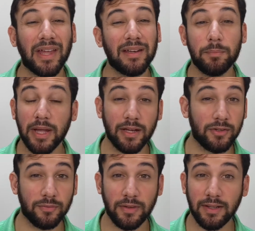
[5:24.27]
And depending on
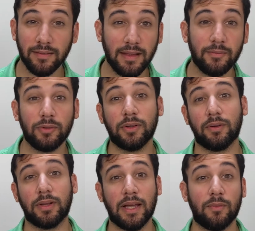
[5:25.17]
your fitness level
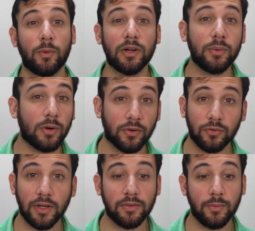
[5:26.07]
and kind of where you are
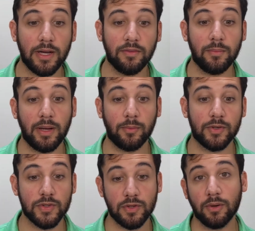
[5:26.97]
strength wise, you might
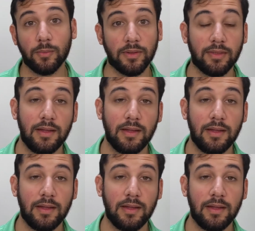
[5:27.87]
want to start with,